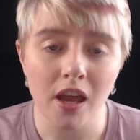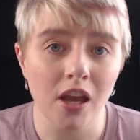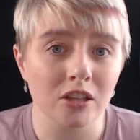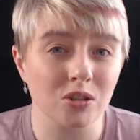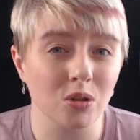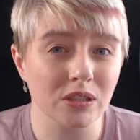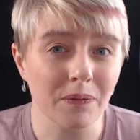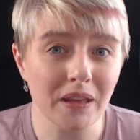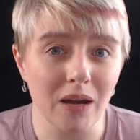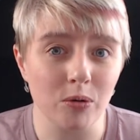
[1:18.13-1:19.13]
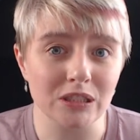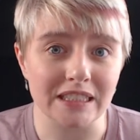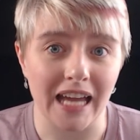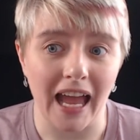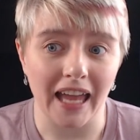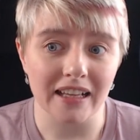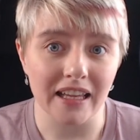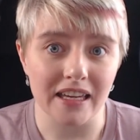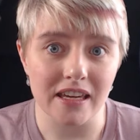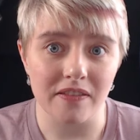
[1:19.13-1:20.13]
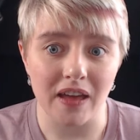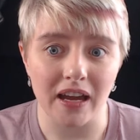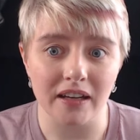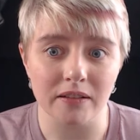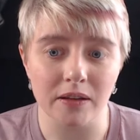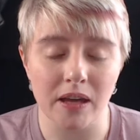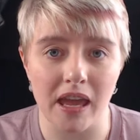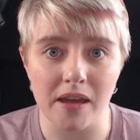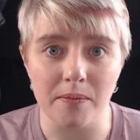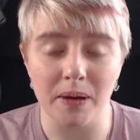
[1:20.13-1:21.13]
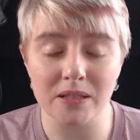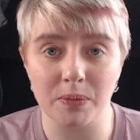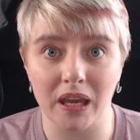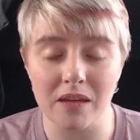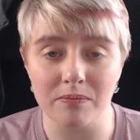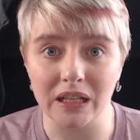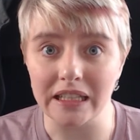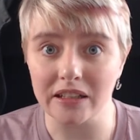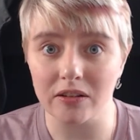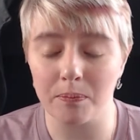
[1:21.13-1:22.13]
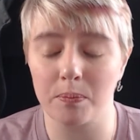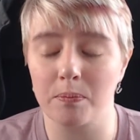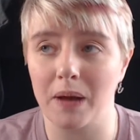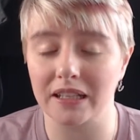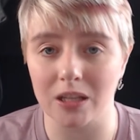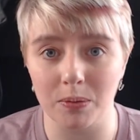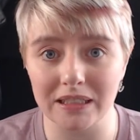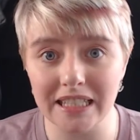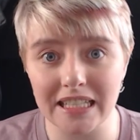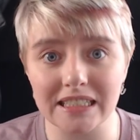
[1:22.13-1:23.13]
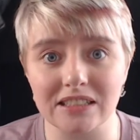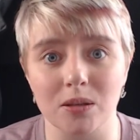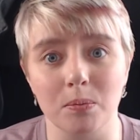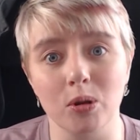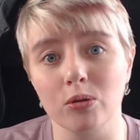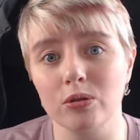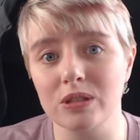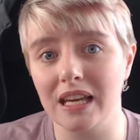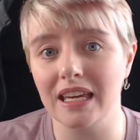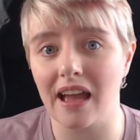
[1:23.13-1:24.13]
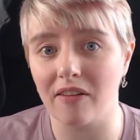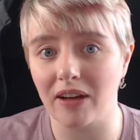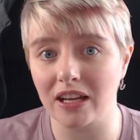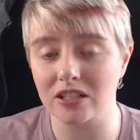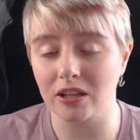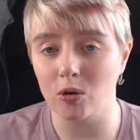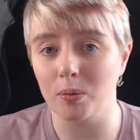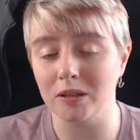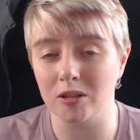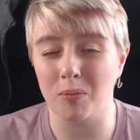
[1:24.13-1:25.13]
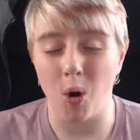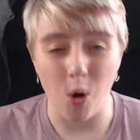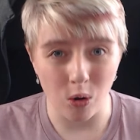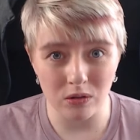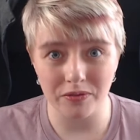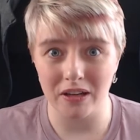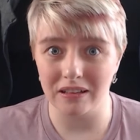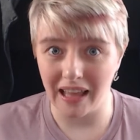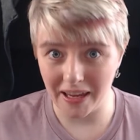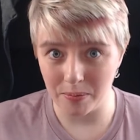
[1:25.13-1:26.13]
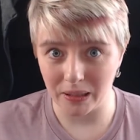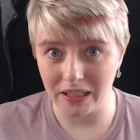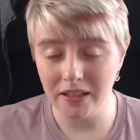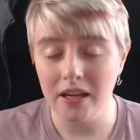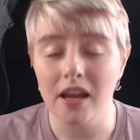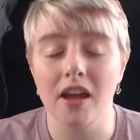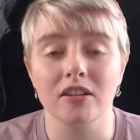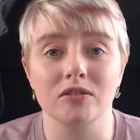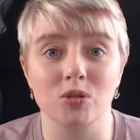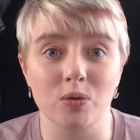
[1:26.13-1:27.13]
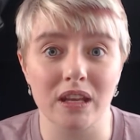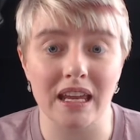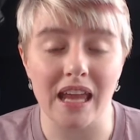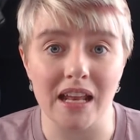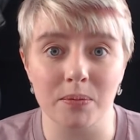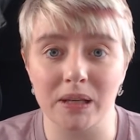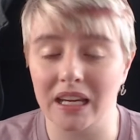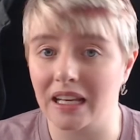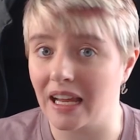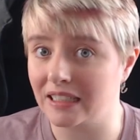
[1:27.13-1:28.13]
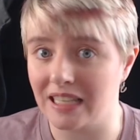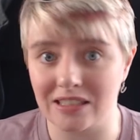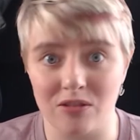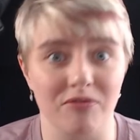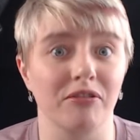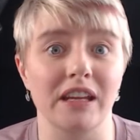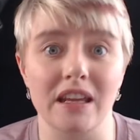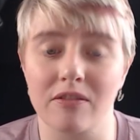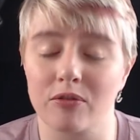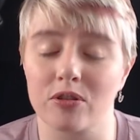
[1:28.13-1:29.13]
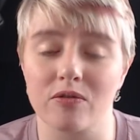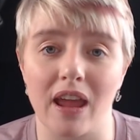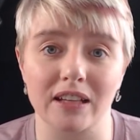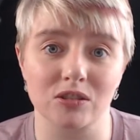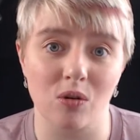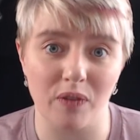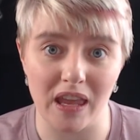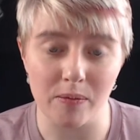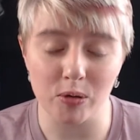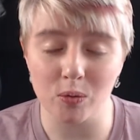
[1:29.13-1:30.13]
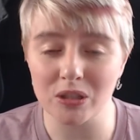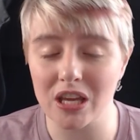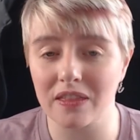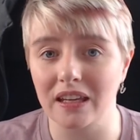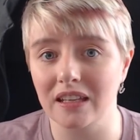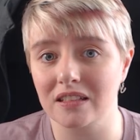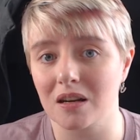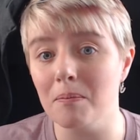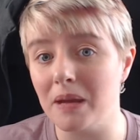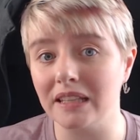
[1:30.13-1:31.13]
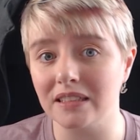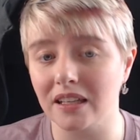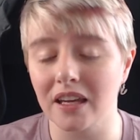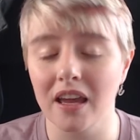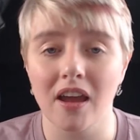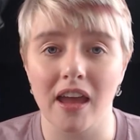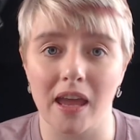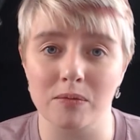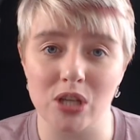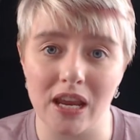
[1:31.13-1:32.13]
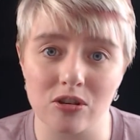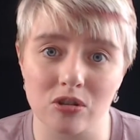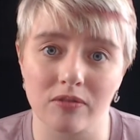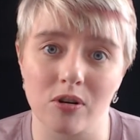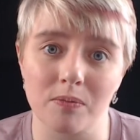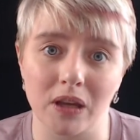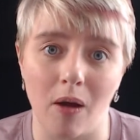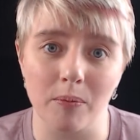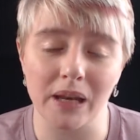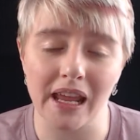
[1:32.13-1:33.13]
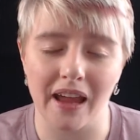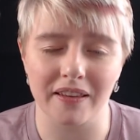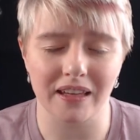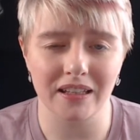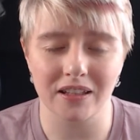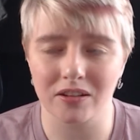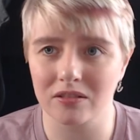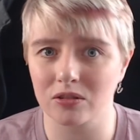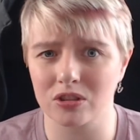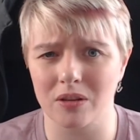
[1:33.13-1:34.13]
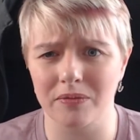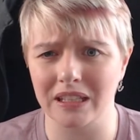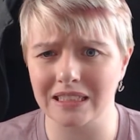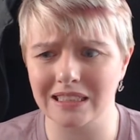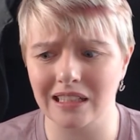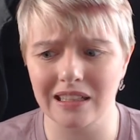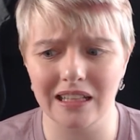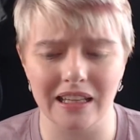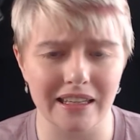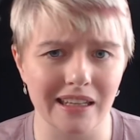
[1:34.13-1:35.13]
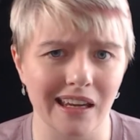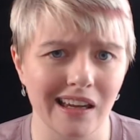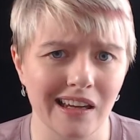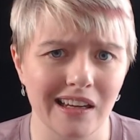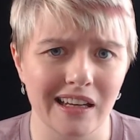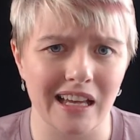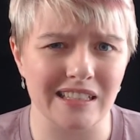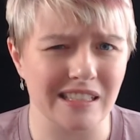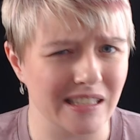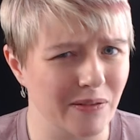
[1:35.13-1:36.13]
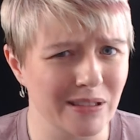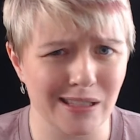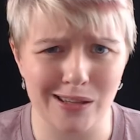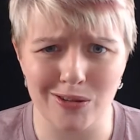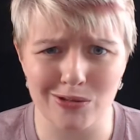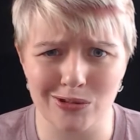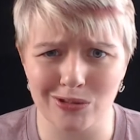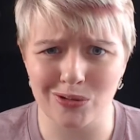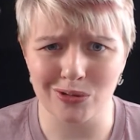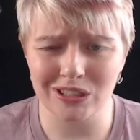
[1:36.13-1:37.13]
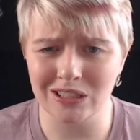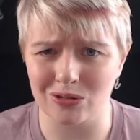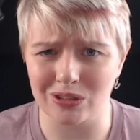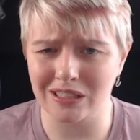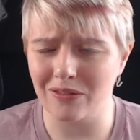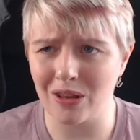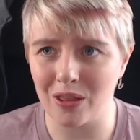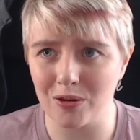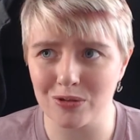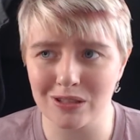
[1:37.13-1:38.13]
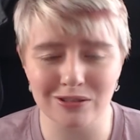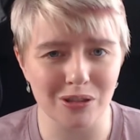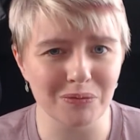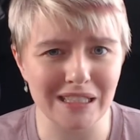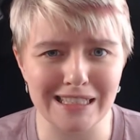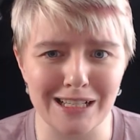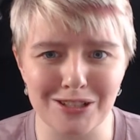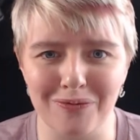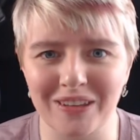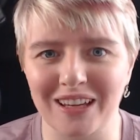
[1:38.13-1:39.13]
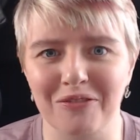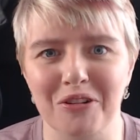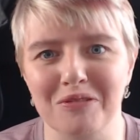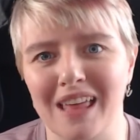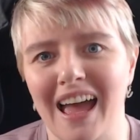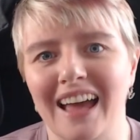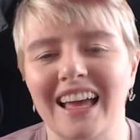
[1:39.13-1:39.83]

So something I wanted to highlight that has become clear the past couple of days is that Pluralsight have actually opened up all of their library so that anybody can access it free for the rest of April, which I think is an amazing gesture from the company. I think there's something silly like, is it 70,000 courses or 7,000? Somebody said something around that.